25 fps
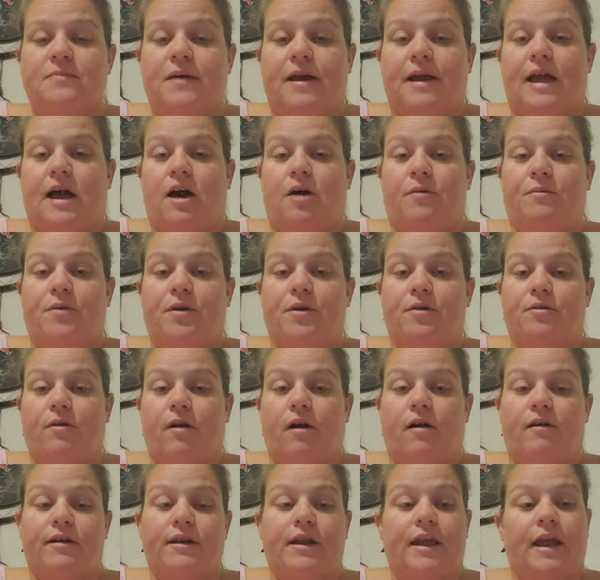my
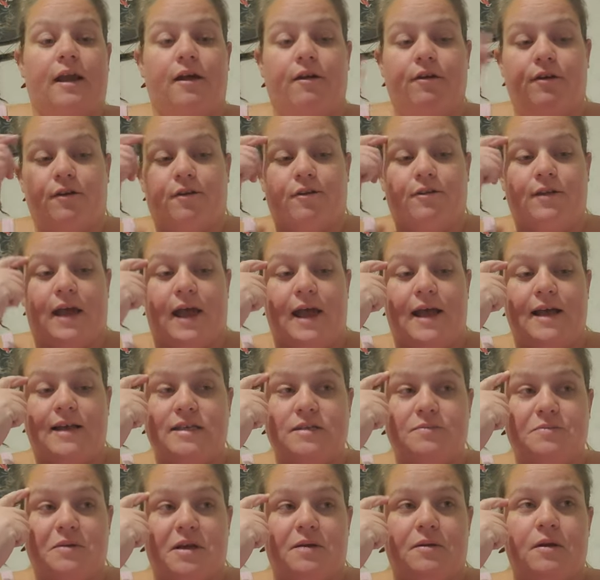albuterol inhaler that
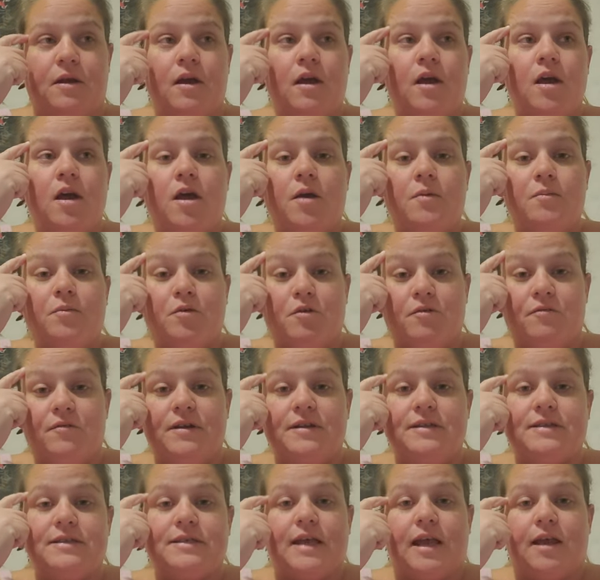has been
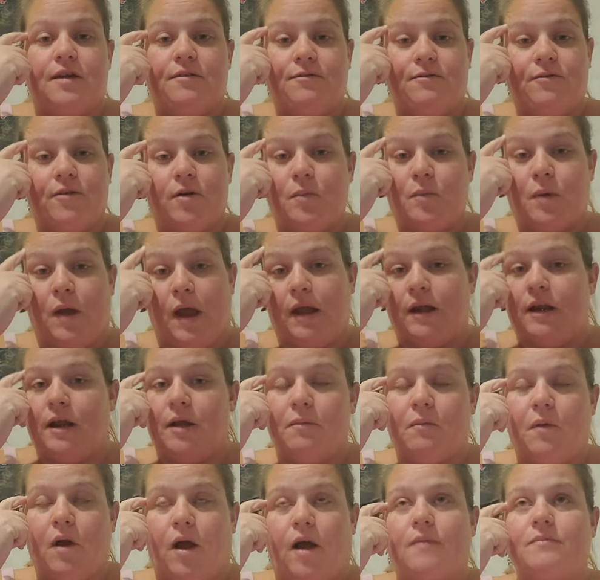proven safe for
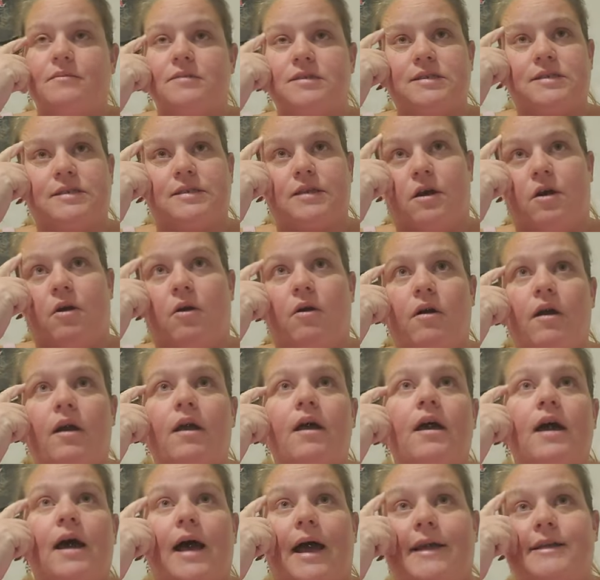pregnant moms. So
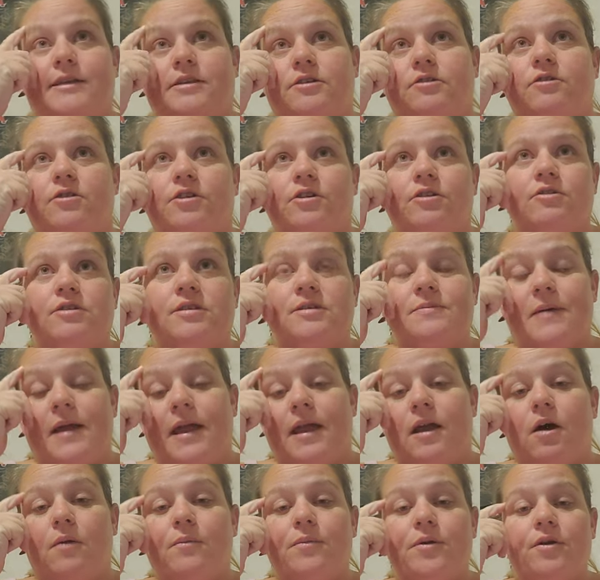I do use my
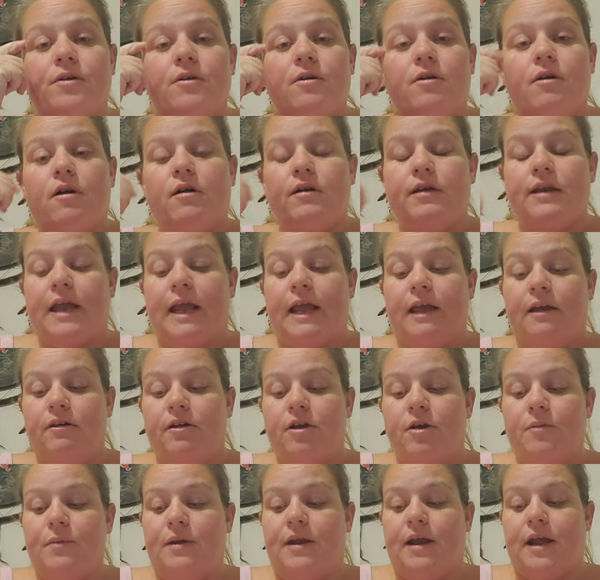albuterol
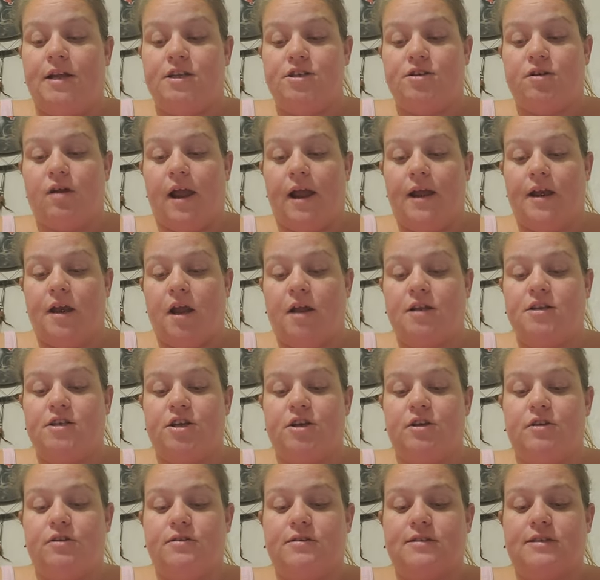inhaler, but I try not to
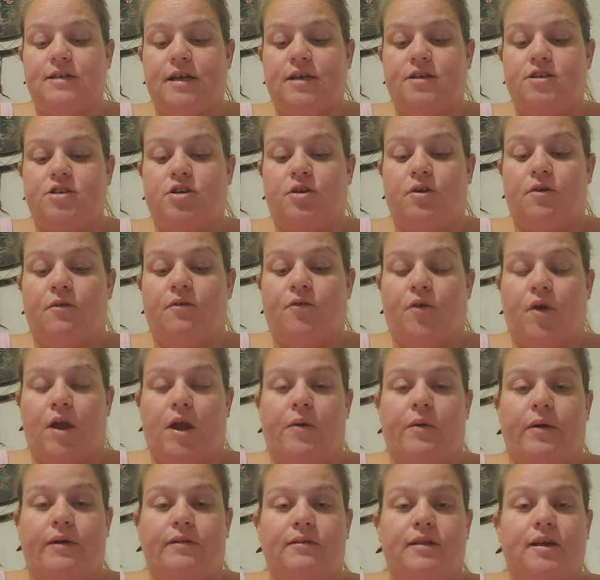use it too
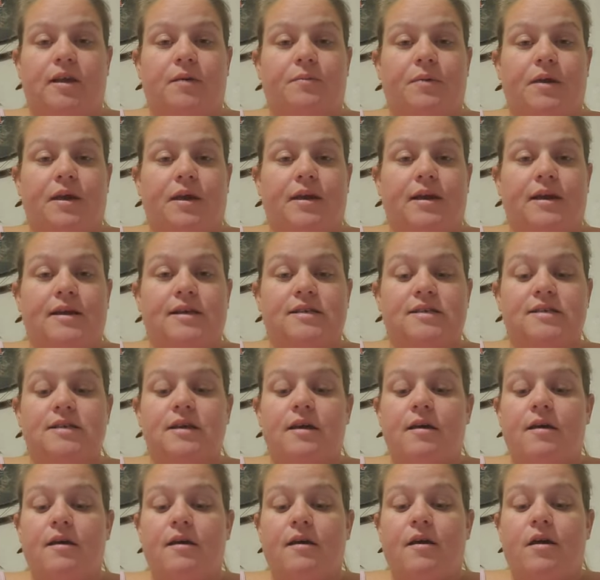frequently because
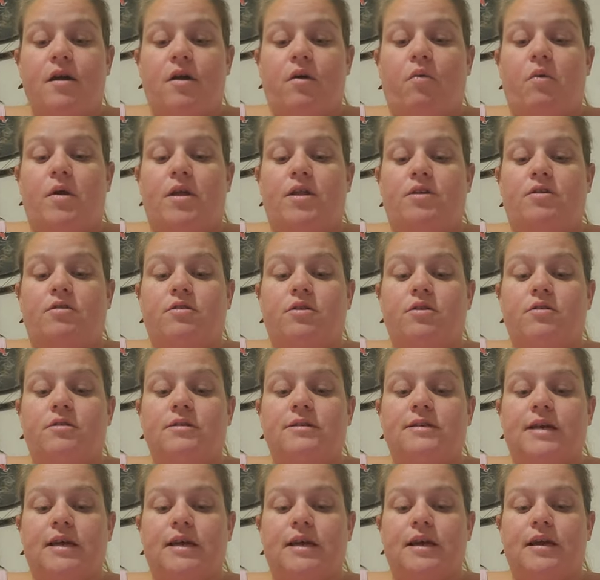when you
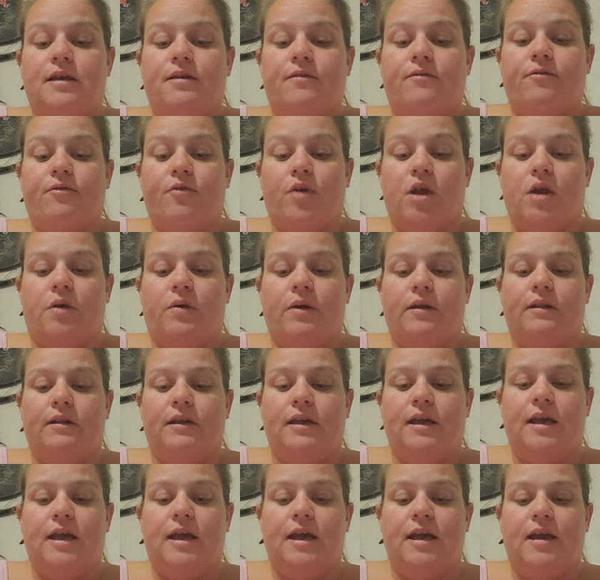use it
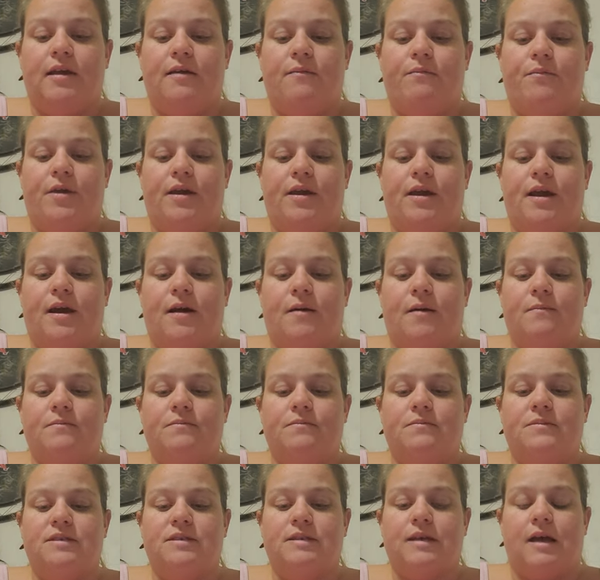frequently, it
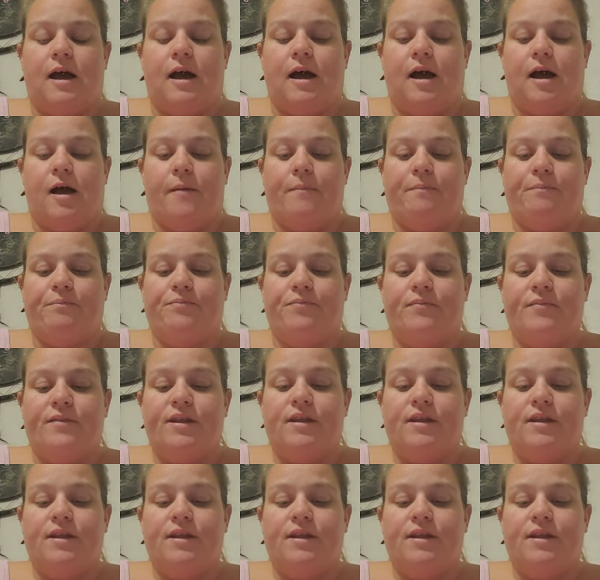becomes um,